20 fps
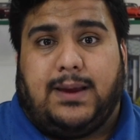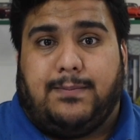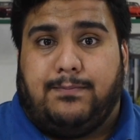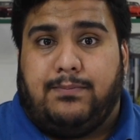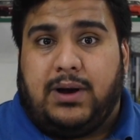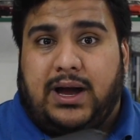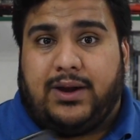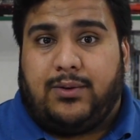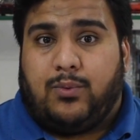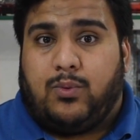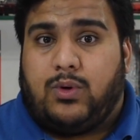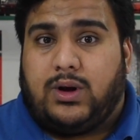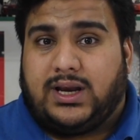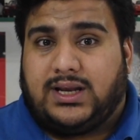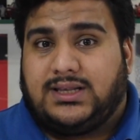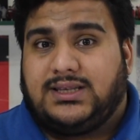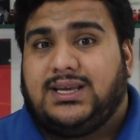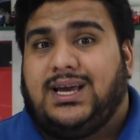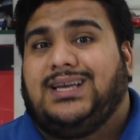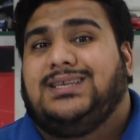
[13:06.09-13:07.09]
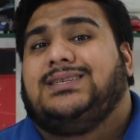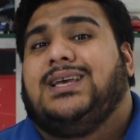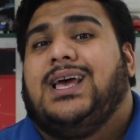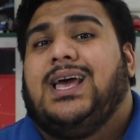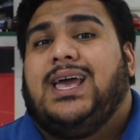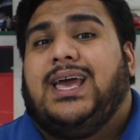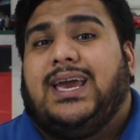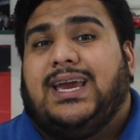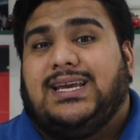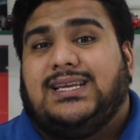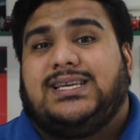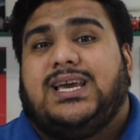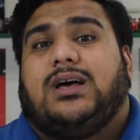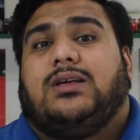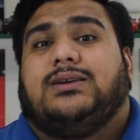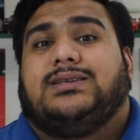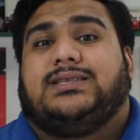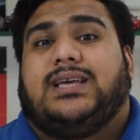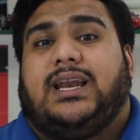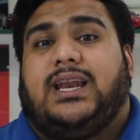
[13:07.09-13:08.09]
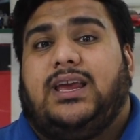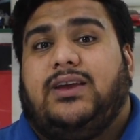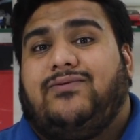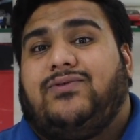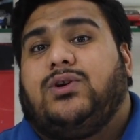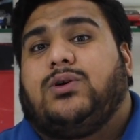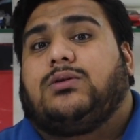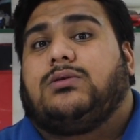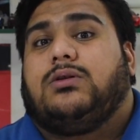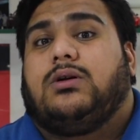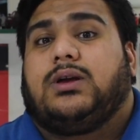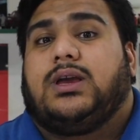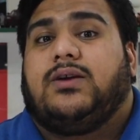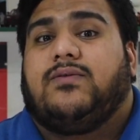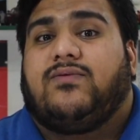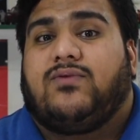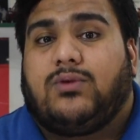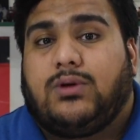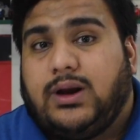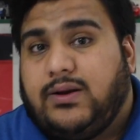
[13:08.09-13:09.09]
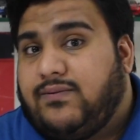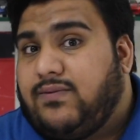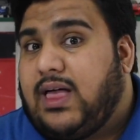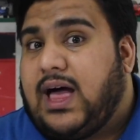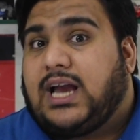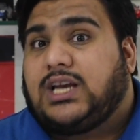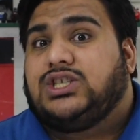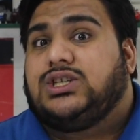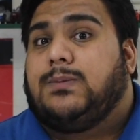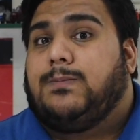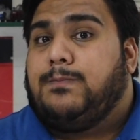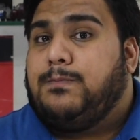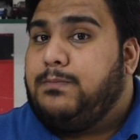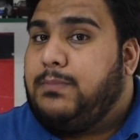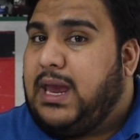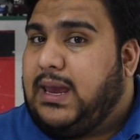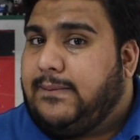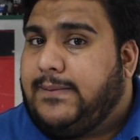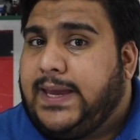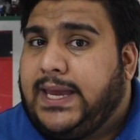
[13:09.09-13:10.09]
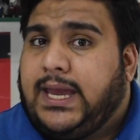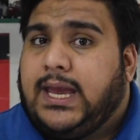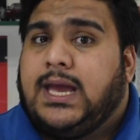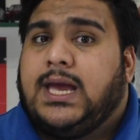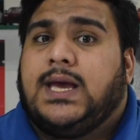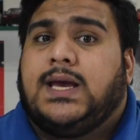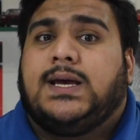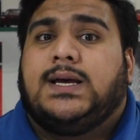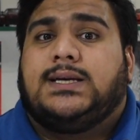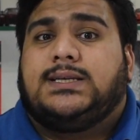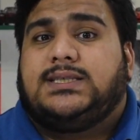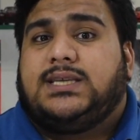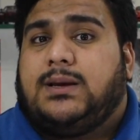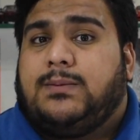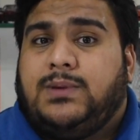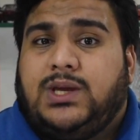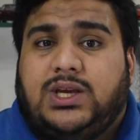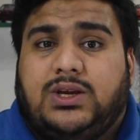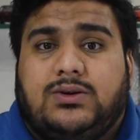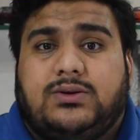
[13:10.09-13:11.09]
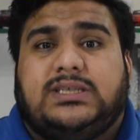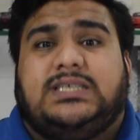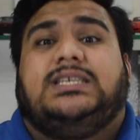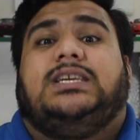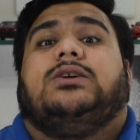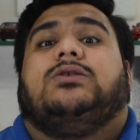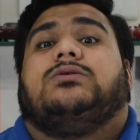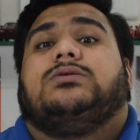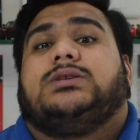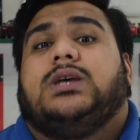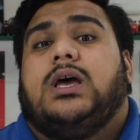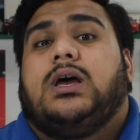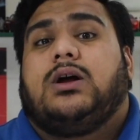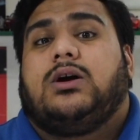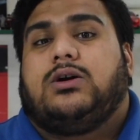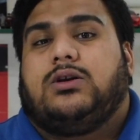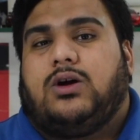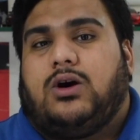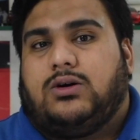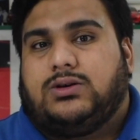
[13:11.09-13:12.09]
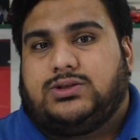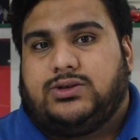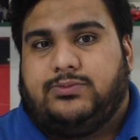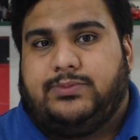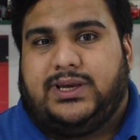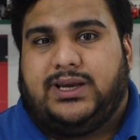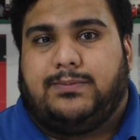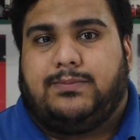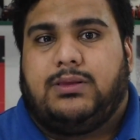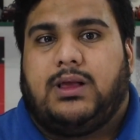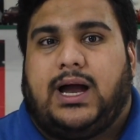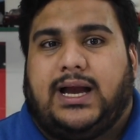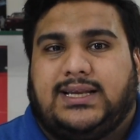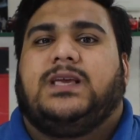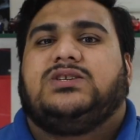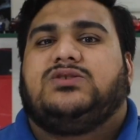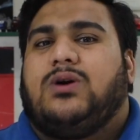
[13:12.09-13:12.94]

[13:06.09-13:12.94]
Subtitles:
But what it does entail is that if you're looking for a flagship, maybe some used deals could also be applied.